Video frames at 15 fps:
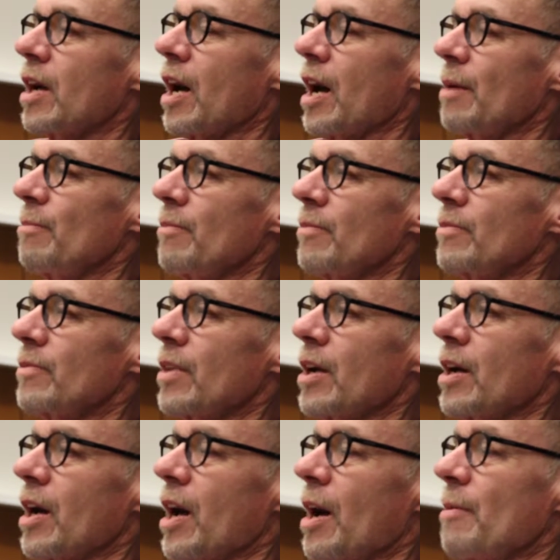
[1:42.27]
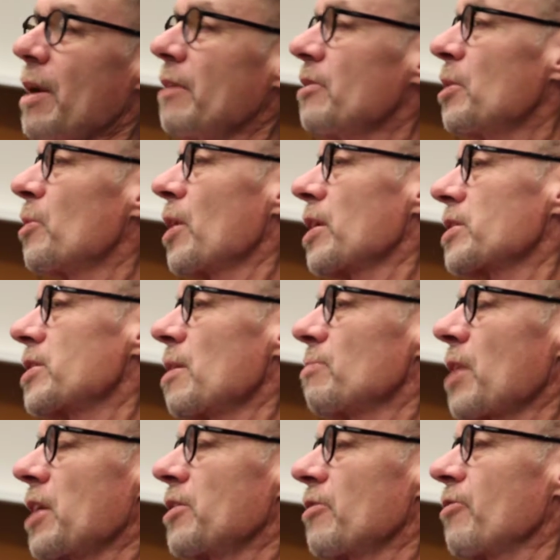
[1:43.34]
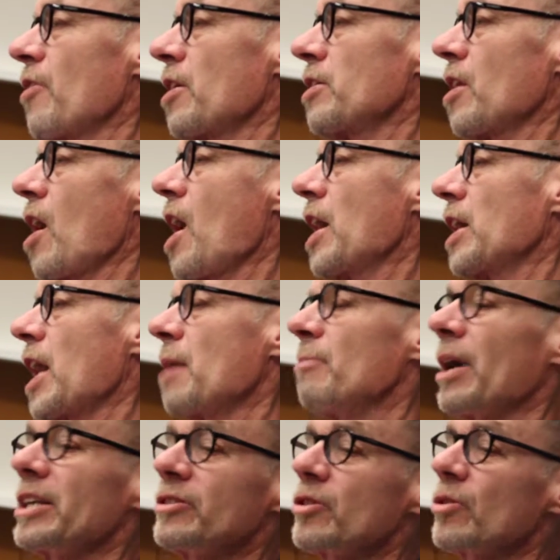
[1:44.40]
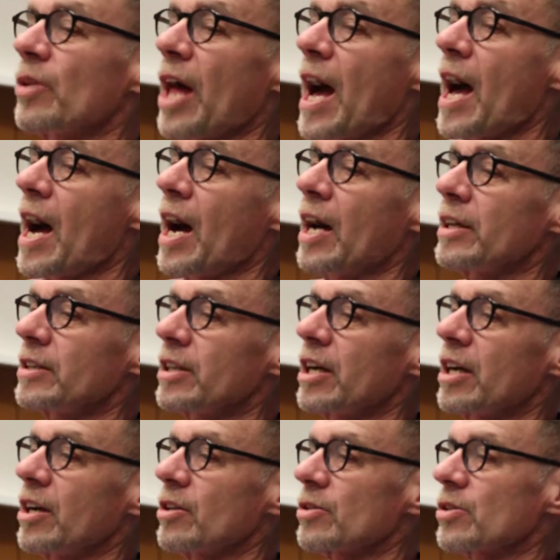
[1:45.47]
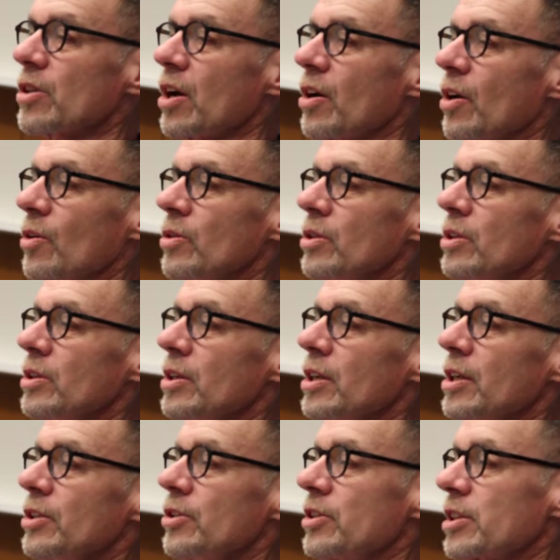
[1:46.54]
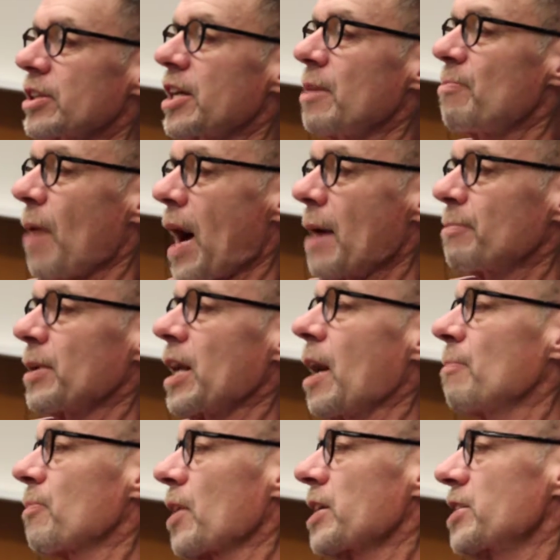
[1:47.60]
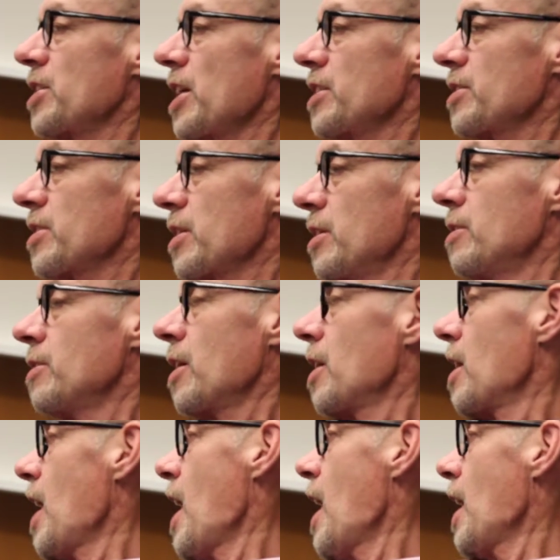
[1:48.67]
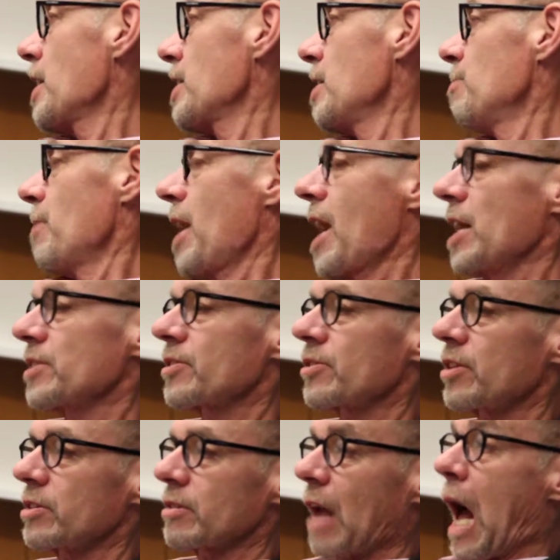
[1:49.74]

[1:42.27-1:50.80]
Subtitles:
I'm everywhere except on your front lawn, and I might do that, so you just keep popping up like Jason in a hockey mask,